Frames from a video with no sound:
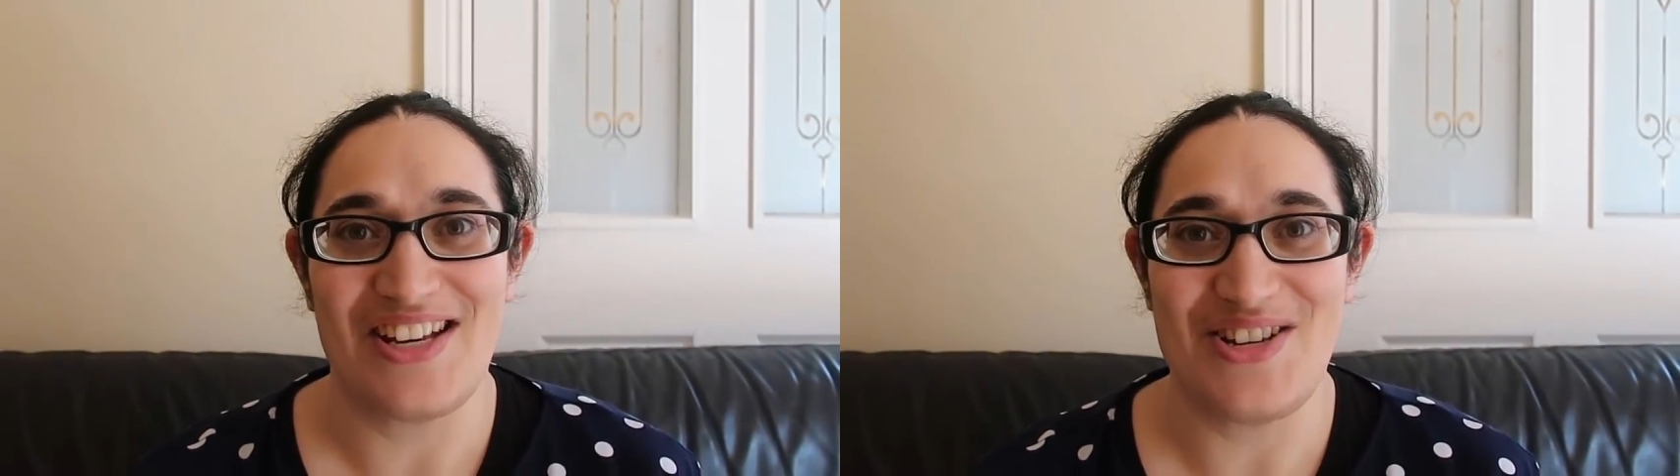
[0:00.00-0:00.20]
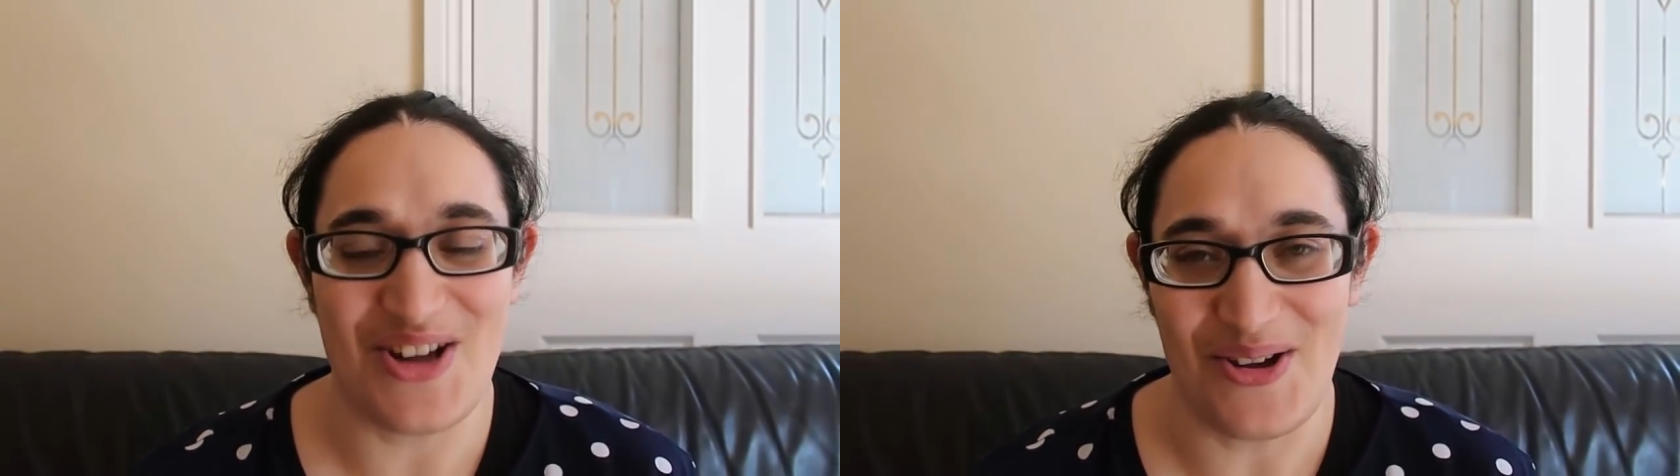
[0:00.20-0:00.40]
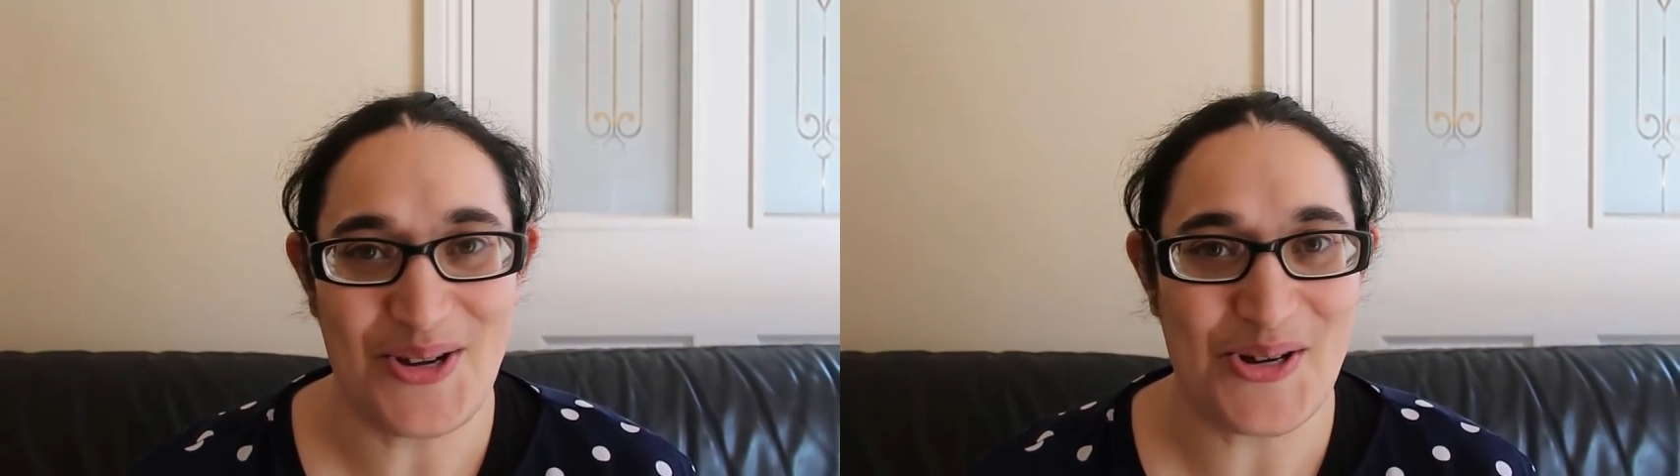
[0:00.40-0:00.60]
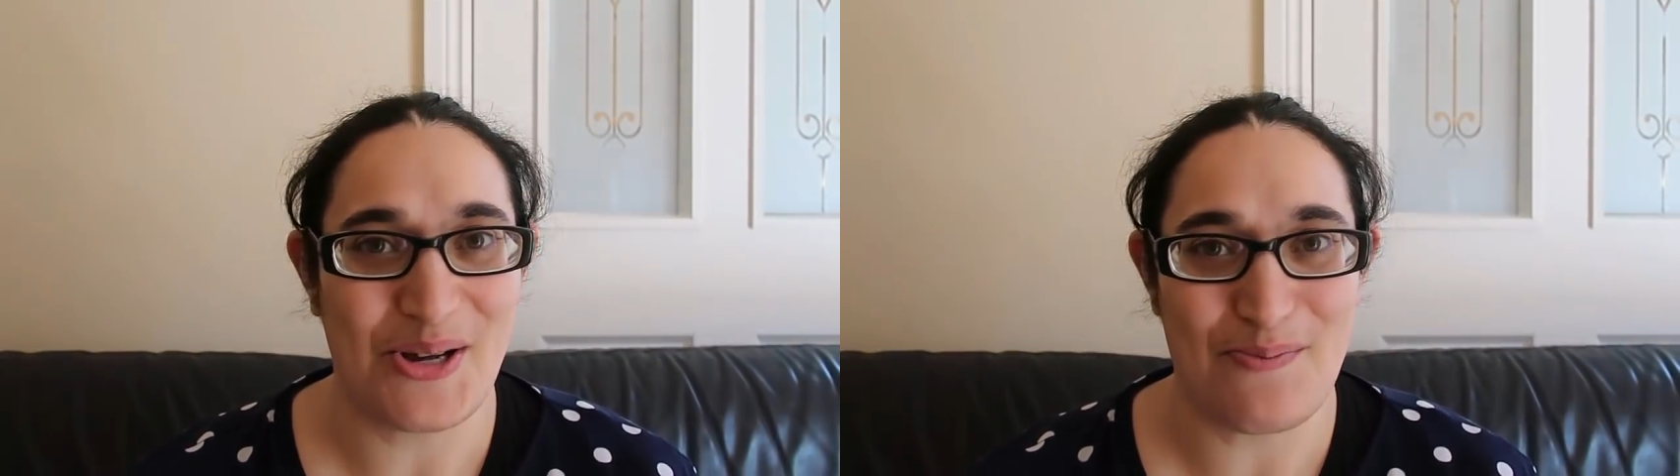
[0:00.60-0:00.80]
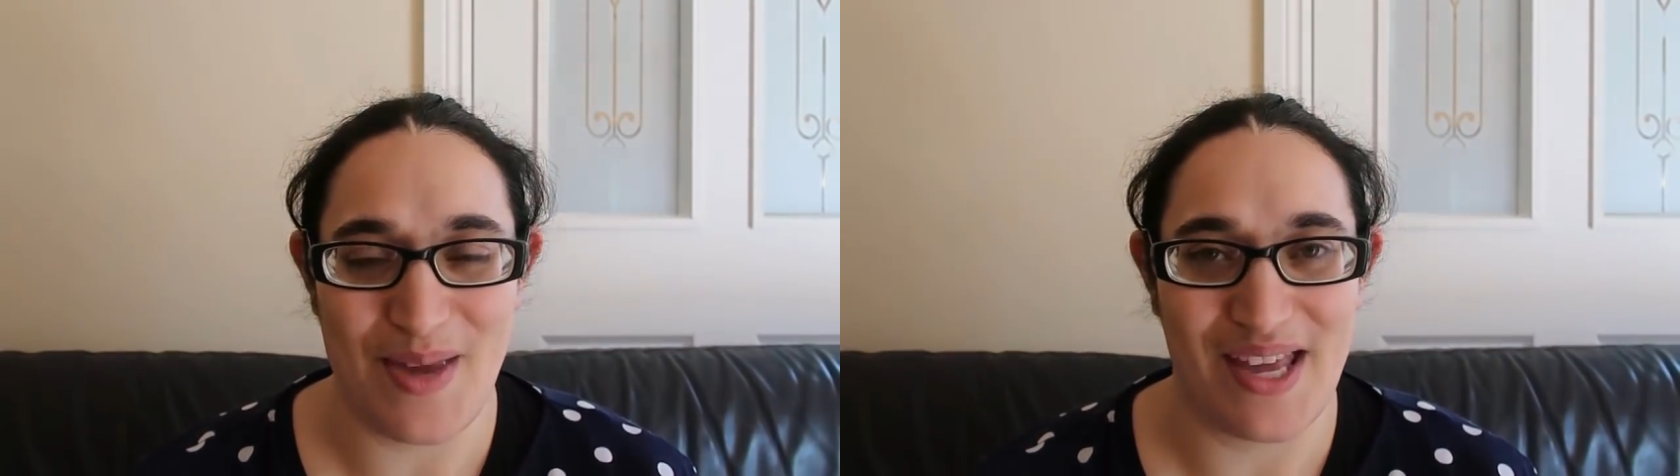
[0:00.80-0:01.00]
no
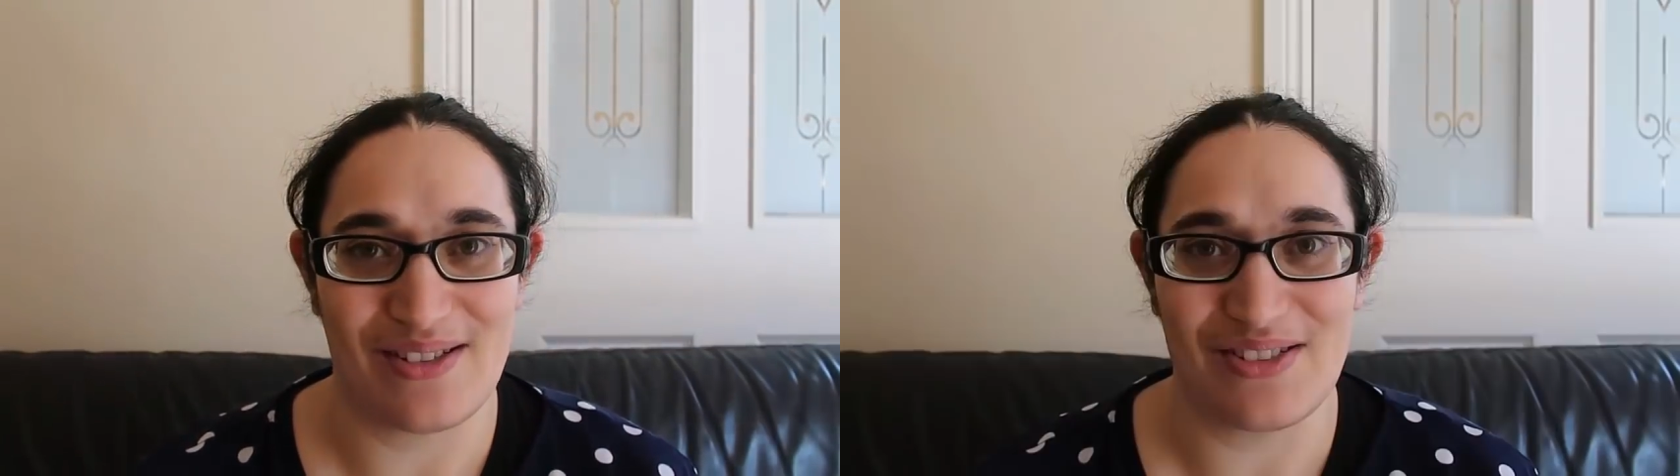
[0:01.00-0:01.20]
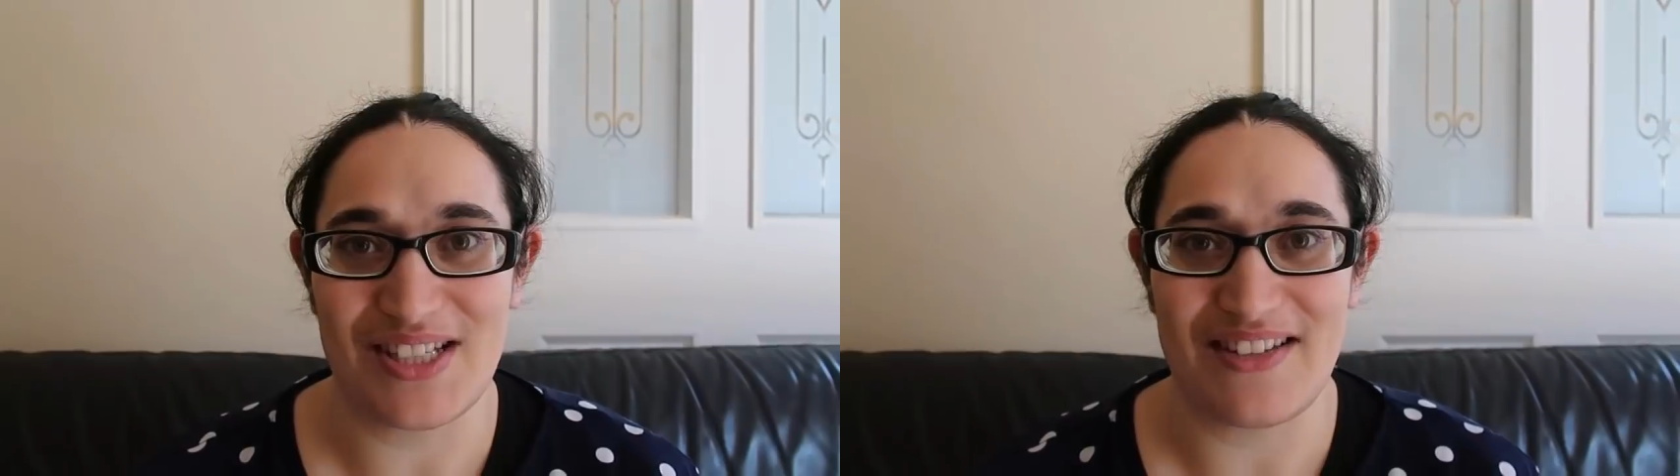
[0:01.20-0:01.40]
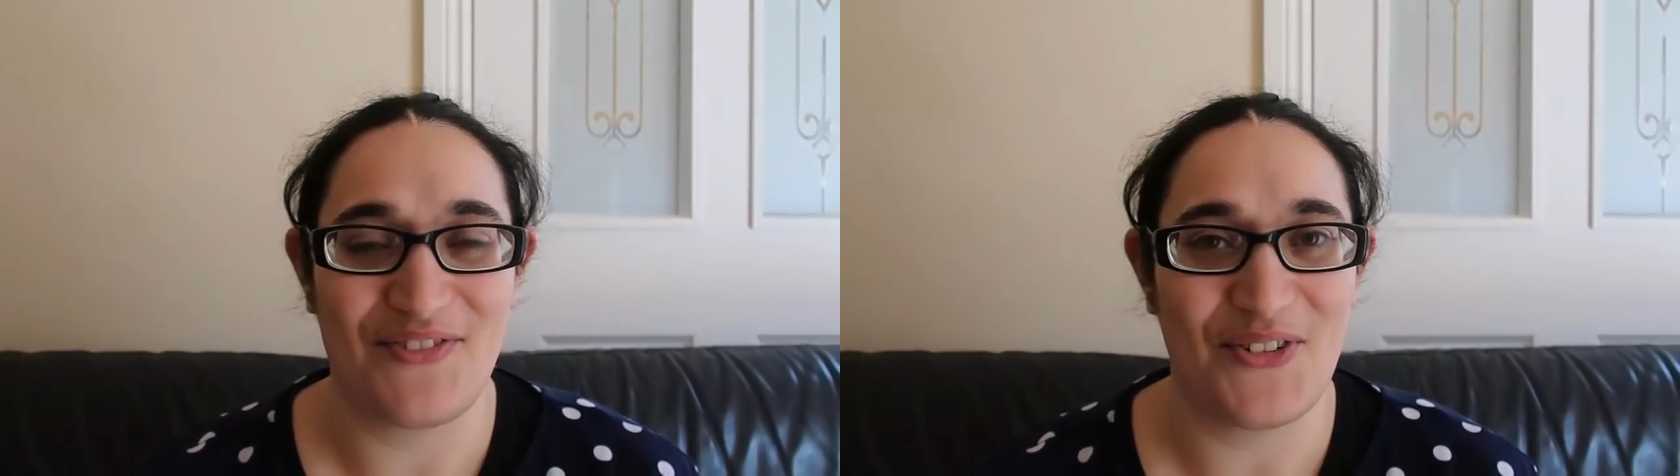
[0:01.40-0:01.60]
cook meals